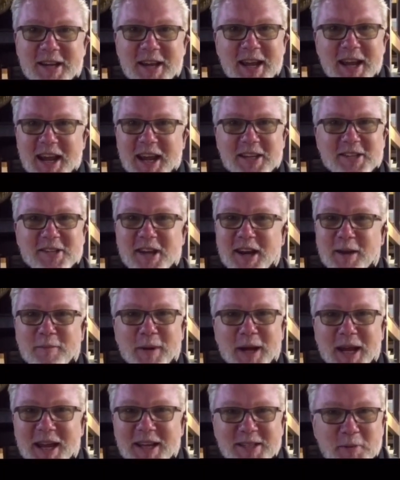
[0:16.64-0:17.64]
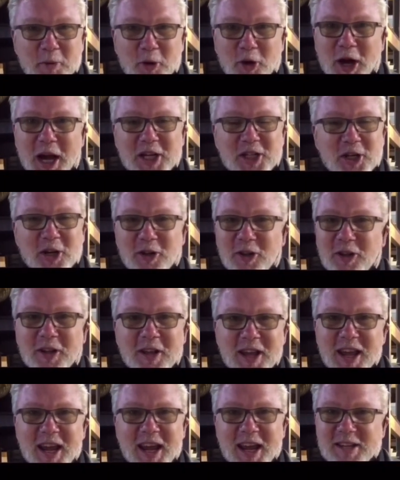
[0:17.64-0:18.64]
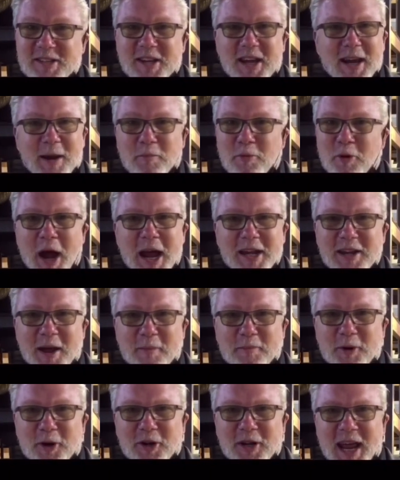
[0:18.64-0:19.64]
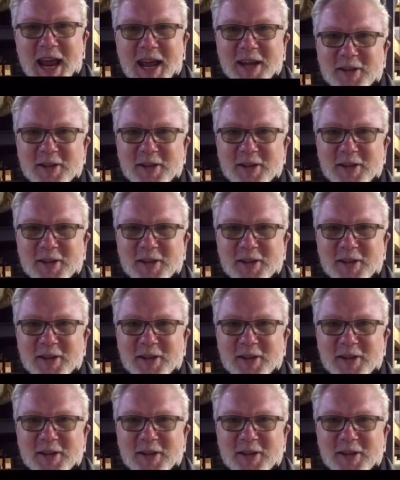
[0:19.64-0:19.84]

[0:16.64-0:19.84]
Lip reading: It's going to be inspirational. It's going to brighten up your day.